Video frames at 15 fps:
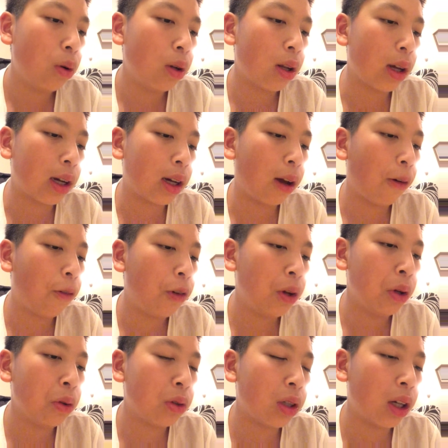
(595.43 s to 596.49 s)
like a
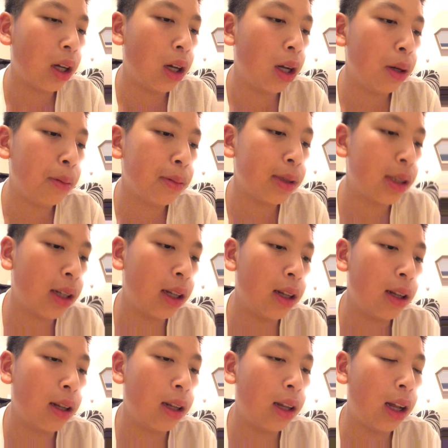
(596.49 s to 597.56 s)
few times
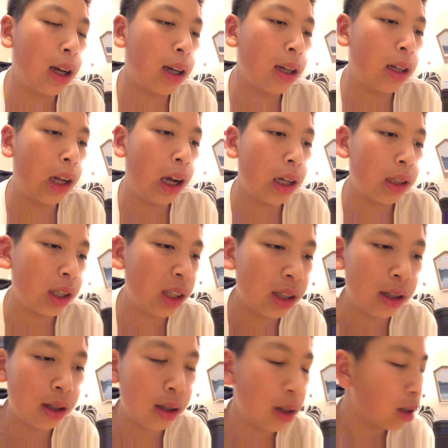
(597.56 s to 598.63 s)
in like last
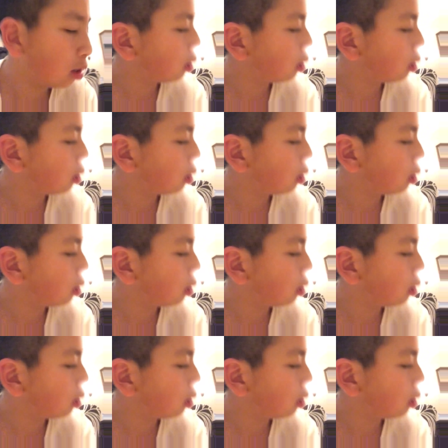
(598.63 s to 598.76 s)
year.